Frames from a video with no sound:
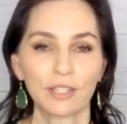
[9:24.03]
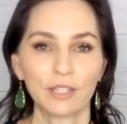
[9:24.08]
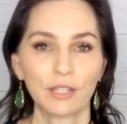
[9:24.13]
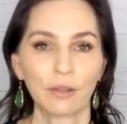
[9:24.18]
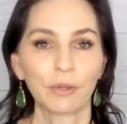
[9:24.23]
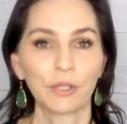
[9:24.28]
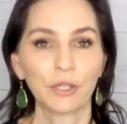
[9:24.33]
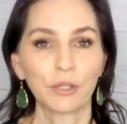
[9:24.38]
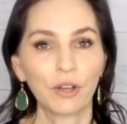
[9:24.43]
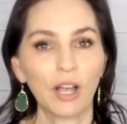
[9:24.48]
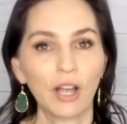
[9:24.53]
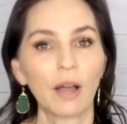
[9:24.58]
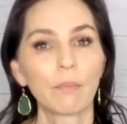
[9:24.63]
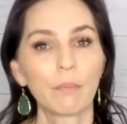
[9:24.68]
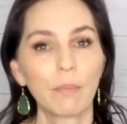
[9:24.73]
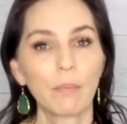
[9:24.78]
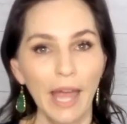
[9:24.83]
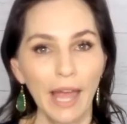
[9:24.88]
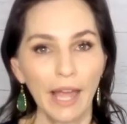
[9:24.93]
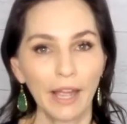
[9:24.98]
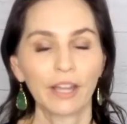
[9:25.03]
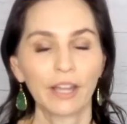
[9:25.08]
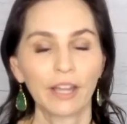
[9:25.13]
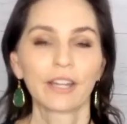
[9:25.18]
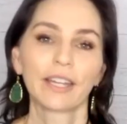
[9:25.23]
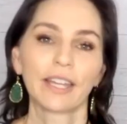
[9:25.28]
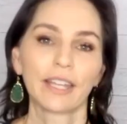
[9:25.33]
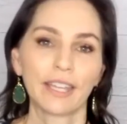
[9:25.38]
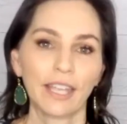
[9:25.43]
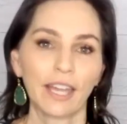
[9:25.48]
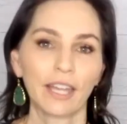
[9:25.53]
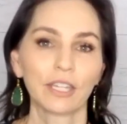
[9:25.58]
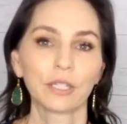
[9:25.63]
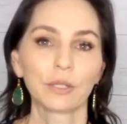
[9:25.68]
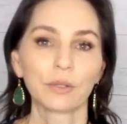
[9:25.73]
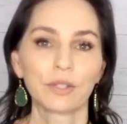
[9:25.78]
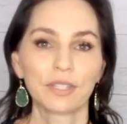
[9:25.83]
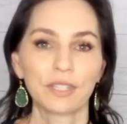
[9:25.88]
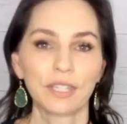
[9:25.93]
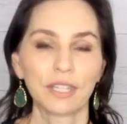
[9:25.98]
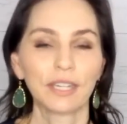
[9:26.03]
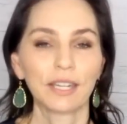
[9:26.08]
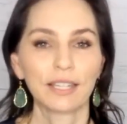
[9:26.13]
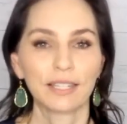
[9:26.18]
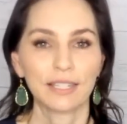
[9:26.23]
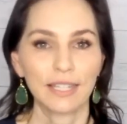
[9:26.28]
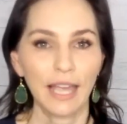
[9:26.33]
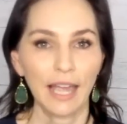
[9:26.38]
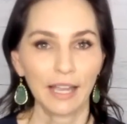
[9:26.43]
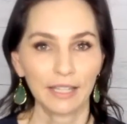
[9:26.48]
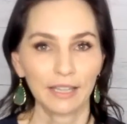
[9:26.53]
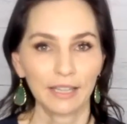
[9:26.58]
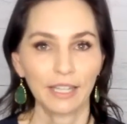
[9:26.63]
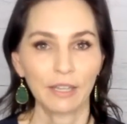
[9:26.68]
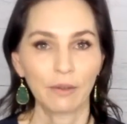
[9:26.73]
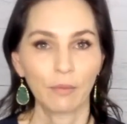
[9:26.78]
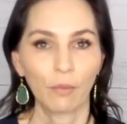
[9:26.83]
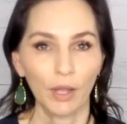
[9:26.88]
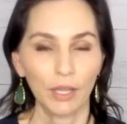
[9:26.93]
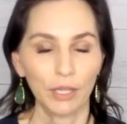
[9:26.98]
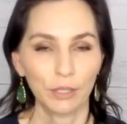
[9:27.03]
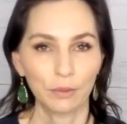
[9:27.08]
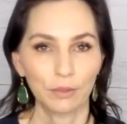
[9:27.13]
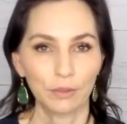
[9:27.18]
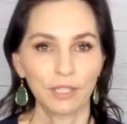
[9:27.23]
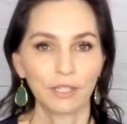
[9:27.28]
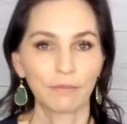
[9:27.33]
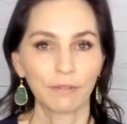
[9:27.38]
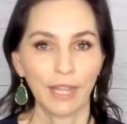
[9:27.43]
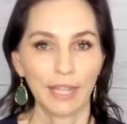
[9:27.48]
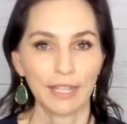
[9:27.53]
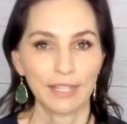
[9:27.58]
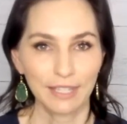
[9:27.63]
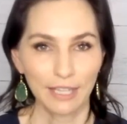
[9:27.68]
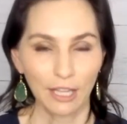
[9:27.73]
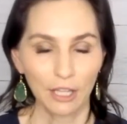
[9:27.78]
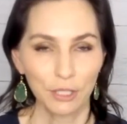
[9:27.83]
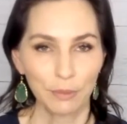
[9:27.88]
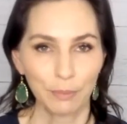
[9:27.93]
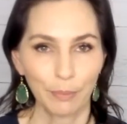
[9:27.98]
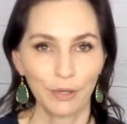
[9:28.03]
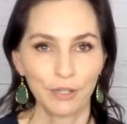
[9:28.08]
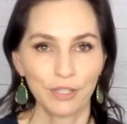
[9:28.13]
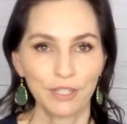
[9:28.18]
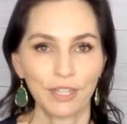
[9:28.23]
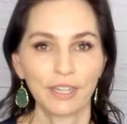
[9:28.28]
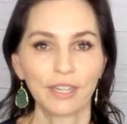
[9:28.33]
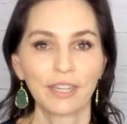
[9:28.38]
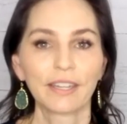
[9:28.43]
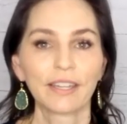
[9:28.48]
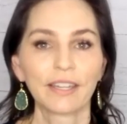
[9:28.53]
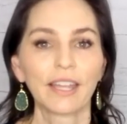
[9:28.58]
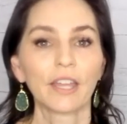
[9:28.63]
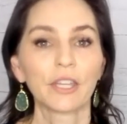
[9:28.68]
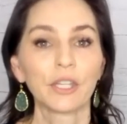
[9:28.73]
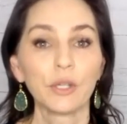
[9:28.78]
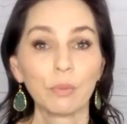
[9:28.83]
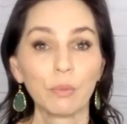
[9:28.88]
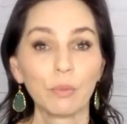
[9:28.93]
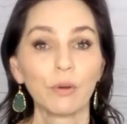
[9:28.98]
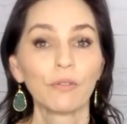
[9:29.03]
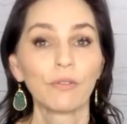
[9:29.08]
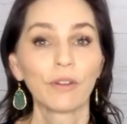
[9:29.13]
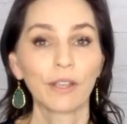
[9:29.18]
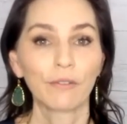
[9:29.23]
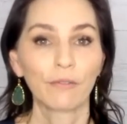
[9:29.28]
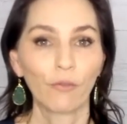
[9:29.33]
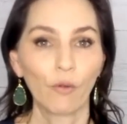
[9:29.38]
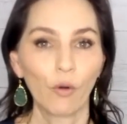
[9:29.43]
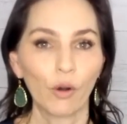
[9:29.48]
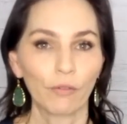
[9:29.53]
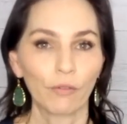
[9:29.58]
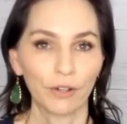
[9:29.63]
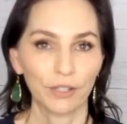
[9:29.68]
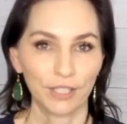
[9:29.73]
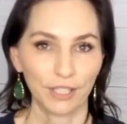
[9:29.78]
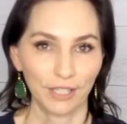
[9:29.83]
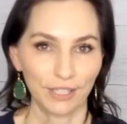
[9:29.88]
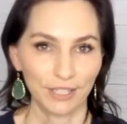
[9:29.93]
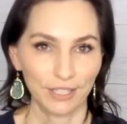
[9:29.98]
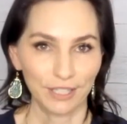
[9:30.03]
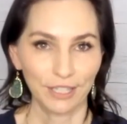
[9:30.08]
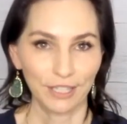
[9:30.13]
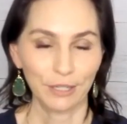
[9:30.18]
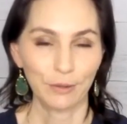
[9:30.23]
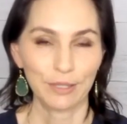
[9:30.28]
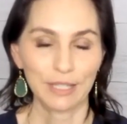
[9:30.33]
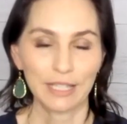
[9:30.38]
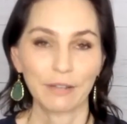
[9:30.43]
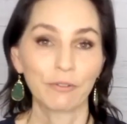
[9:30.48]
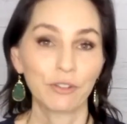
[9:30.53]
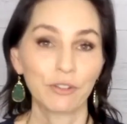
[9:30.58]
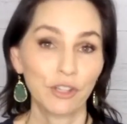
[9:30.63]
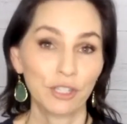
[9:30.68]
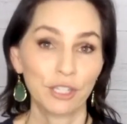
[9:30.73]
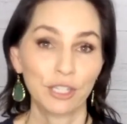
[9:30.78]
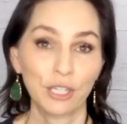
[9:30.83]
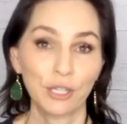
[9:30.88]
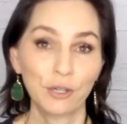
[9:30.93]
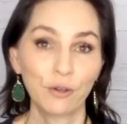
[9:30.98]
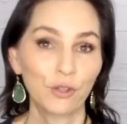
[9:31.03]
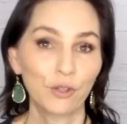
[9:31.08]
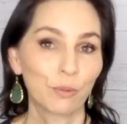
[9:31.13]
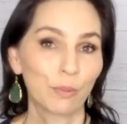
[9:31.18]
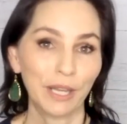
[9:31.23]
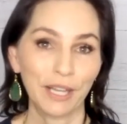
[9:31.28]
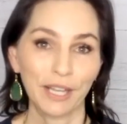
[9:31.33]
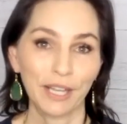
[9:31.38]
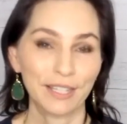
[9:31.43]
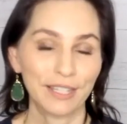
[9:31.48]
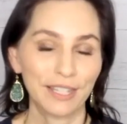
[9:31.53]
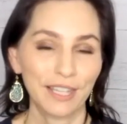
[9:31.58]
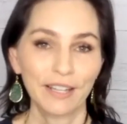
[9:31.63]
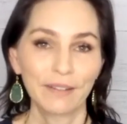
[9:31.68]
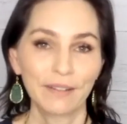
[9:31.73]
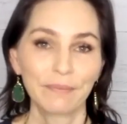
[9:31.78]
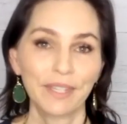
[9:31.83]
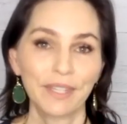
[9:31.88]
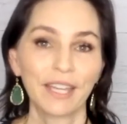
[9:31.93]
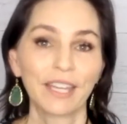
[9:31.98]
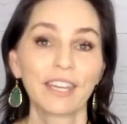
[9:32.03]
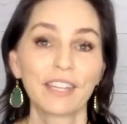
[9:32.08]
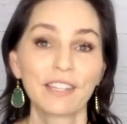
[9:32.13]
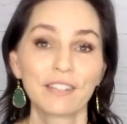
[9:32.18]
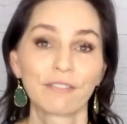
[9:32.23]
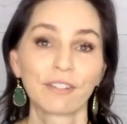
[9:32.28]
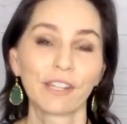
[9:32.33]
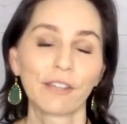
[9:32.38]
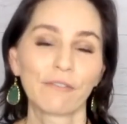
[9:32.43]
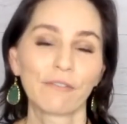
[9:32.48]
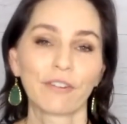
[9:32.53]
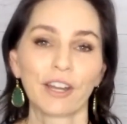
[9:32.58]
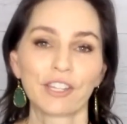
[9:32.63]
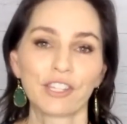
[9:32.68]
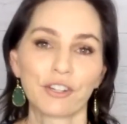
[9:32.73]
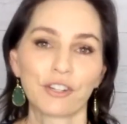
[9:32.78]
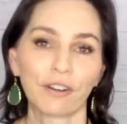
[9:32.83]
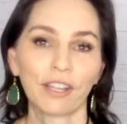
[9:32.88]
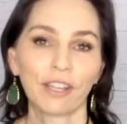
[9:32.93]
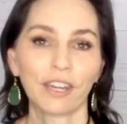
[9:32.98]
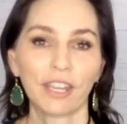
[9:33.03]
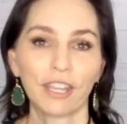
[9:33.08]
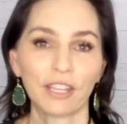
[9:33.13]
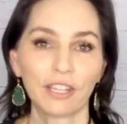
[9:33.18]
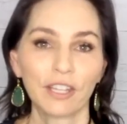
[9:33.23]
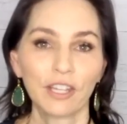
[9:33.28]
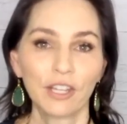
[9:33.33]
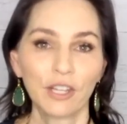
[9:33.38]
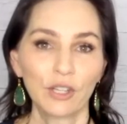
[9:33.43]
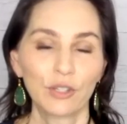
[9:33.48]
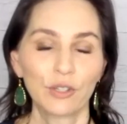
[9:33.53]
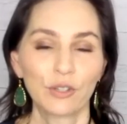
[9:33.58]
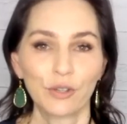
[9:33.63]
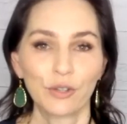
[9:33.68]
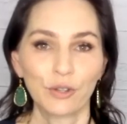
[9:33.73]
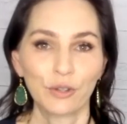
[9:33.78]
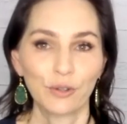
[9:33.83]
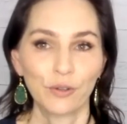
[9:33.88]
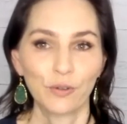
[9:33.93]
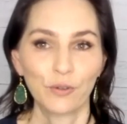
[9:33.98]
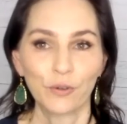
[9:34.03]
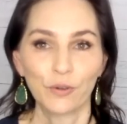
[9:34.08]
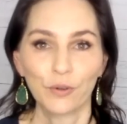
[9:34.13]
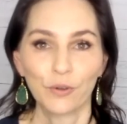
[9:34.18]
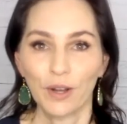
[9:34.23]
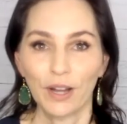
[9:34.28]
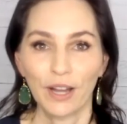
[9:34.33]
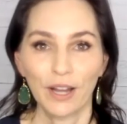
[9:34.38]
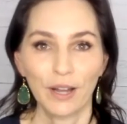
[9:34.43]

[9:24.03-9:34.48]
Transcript: So when you come back again, you're seeing exactly what you did with that salesperson, and you moving forward continuously, which is huge because it is really frustrating to